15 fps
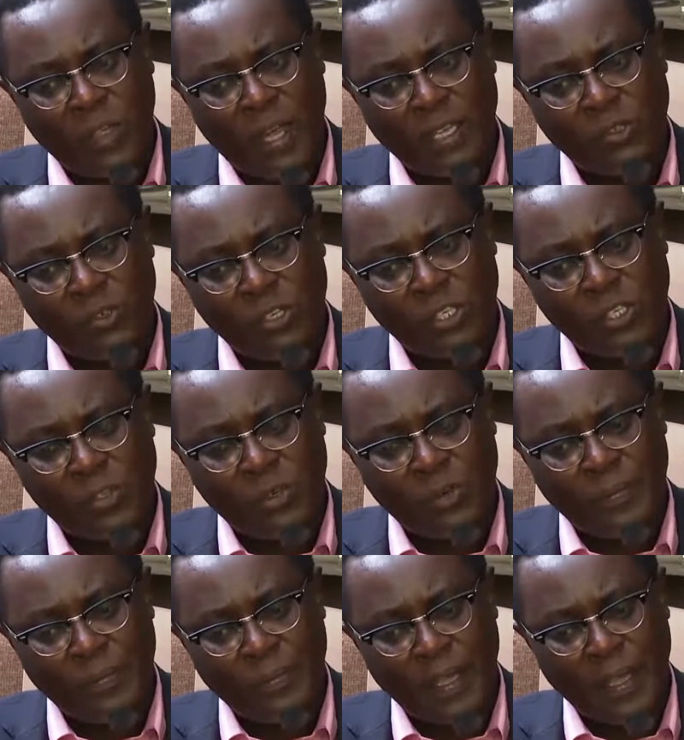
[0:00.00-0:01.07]
that
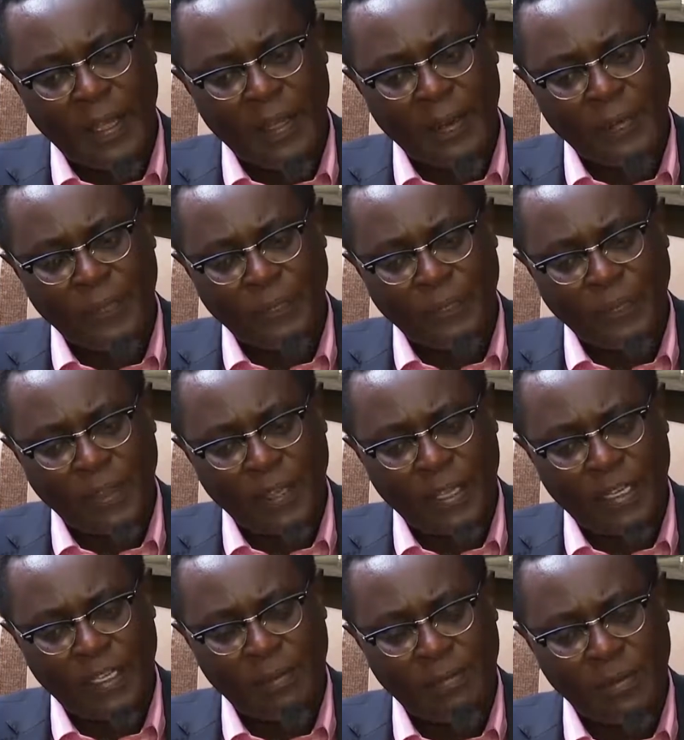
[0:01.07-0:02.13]
judicial
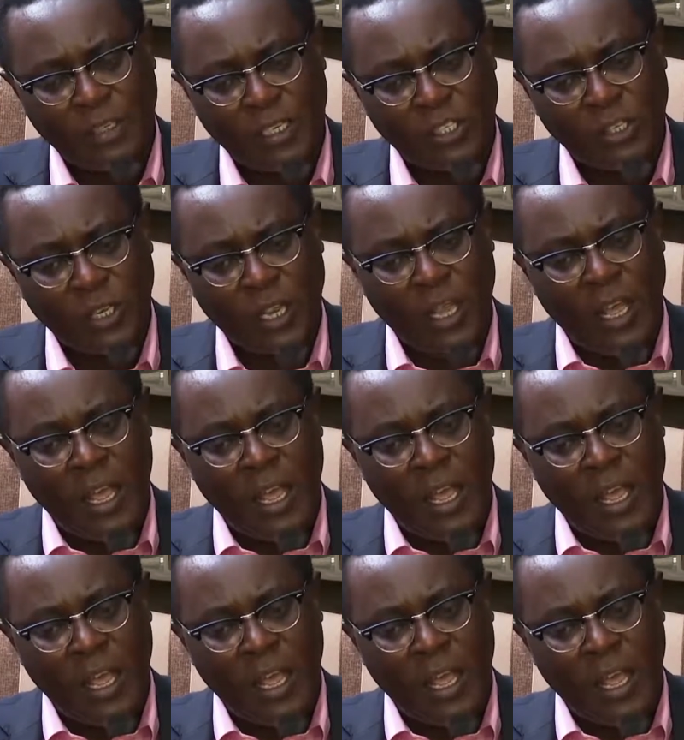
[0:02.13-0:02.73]
interpretation.